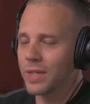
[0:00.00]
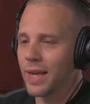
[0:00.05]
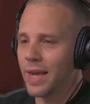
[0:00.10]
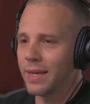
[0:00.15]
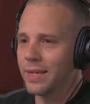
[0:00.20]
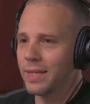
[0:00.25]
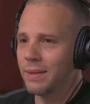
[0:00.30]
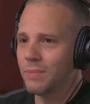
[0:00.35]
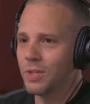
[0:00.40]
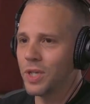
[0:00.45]

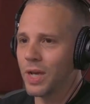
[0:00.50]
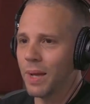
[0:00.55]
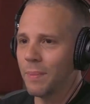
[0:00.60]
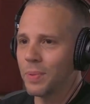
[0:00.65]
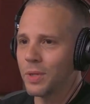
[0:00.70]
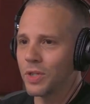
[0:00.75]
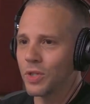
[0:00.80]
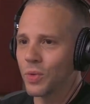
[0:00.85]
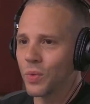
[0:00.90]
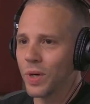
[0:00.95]
Tag Team
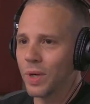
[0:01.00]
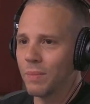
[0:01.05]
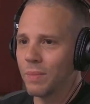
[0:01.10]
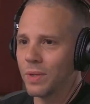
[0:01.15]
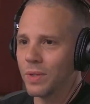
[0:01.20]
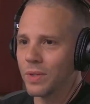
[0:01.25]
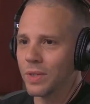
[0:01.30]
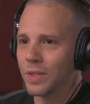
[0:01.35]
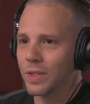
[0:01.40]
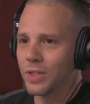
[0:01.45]
Champions ring
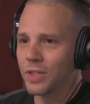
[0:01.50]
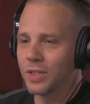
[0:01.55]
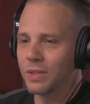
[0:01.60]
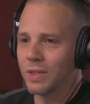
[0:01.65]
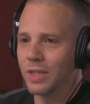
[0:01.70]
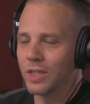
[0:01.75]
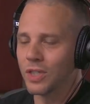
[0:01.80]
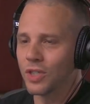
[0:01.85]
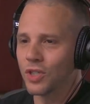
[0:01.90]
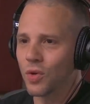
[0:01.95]
music.
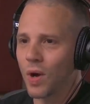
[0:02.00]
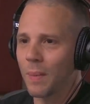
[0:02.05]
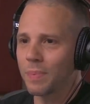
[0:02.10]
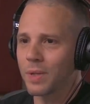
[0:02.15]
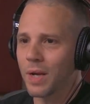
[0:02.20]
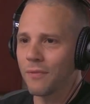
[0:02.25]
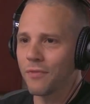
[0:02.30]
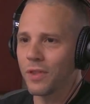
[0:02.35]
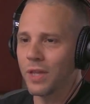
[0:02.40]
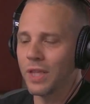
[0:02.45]
Just He's
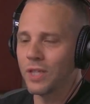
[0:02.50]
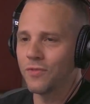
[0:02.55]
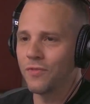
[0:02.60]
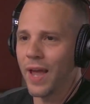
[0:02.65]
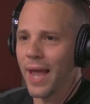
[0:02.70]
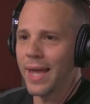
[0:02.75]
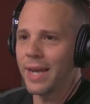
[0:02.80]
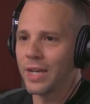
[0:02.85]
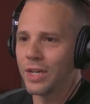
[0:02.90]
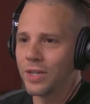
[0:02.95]
dropped off. He's
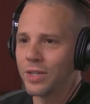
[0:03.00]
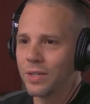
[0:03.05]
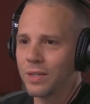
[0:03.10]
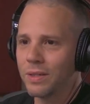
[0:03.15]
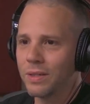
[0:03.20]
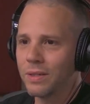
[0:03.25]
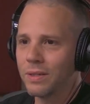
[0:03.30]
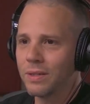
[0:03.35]
vanished.